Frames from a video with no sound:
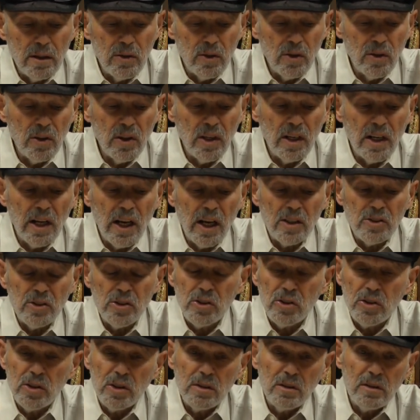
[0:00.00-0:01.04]
and the thin
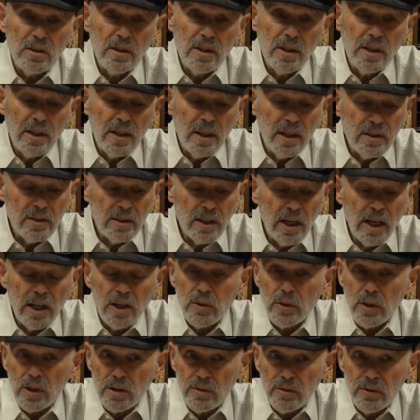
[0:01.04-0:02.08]
oxygen at the
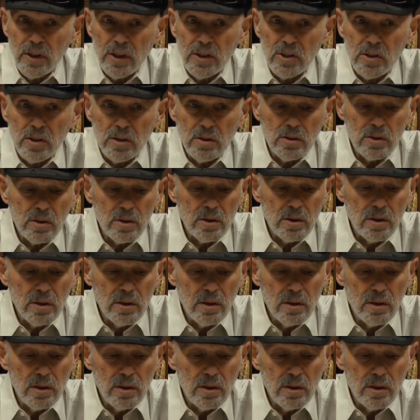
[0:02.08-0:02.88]
higher elevations.